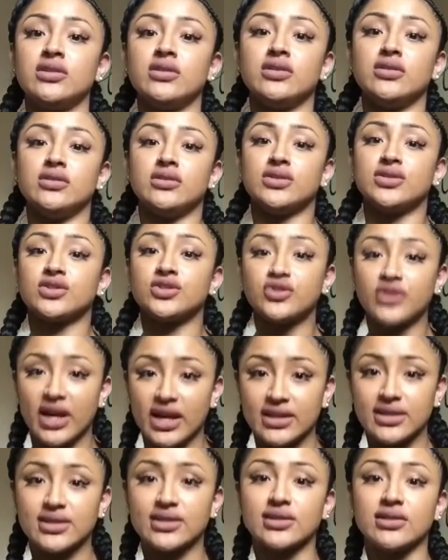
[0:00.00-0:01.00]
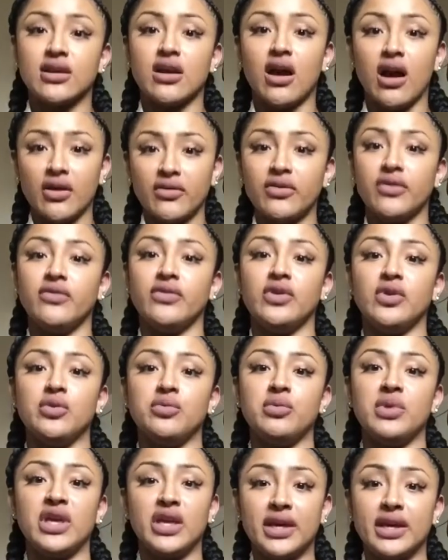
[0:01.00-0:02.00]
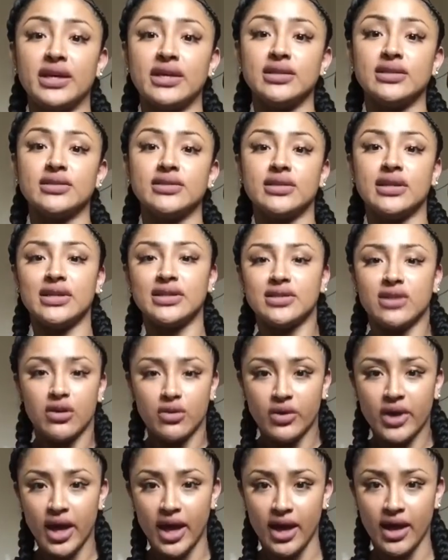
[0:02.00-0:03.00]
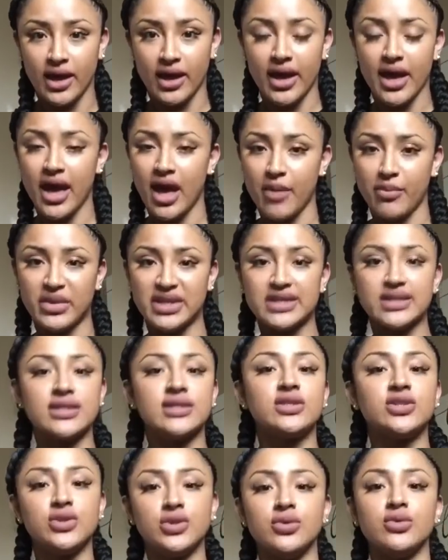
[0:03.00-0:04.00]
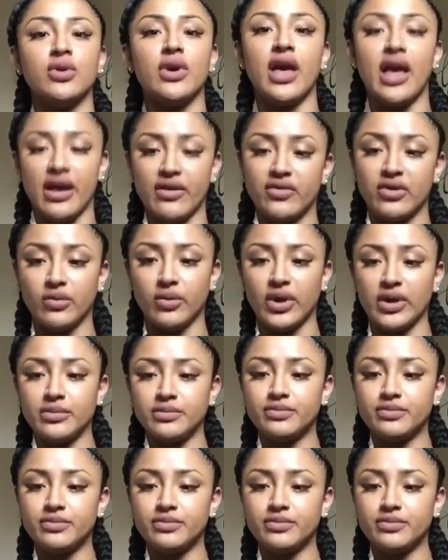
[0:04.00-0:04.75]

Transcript: stress off of you, because it's okay. It happens to everyone.